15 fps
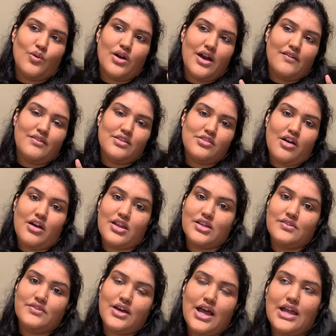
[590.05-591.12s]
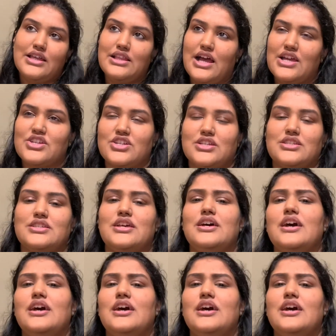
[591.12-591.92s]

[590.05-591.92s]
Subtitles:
have a lot of eyelashes.